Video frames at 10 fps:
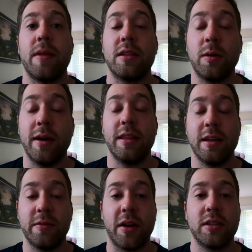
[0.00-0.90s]
That's quite the
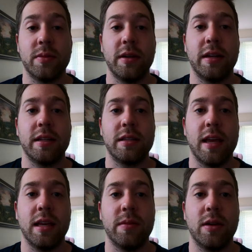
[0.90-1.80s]
investment, and it's
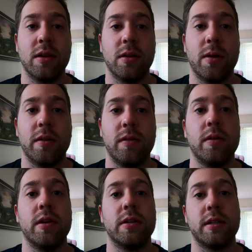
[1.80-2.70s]
taken me quite a few
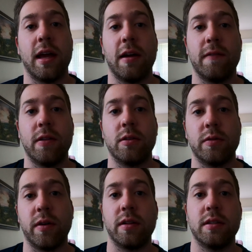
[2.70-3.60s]
years to have those
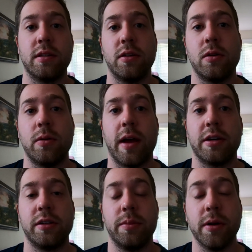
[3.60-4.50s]
funds to
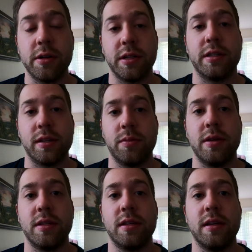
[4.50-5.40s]
actually purchase this
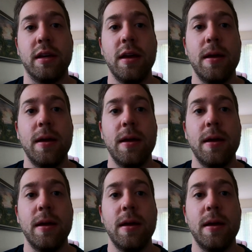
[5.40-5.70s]
PC.